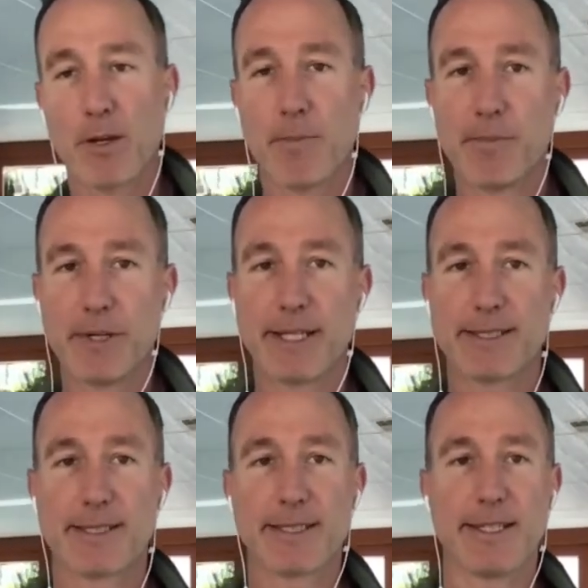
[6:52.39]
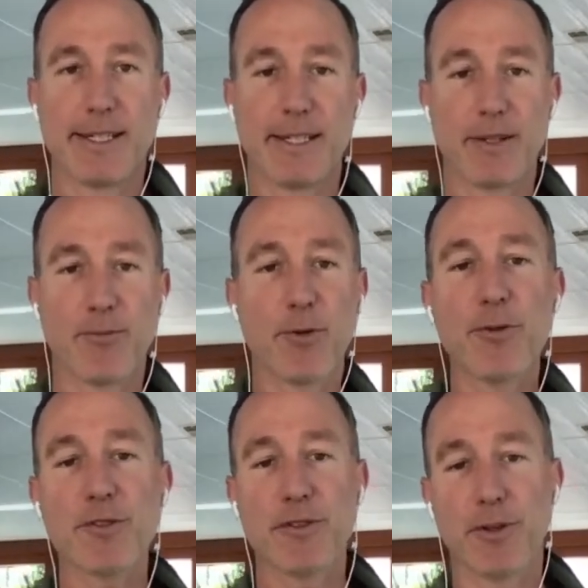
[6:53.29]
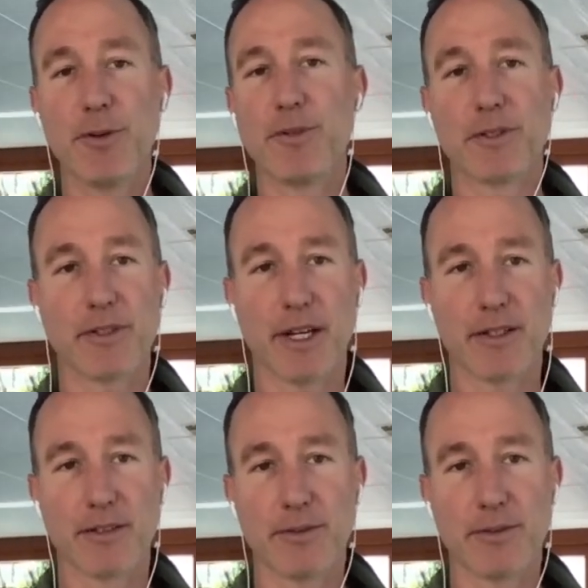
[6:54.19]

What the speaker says: But, well, first of all, who is this guy?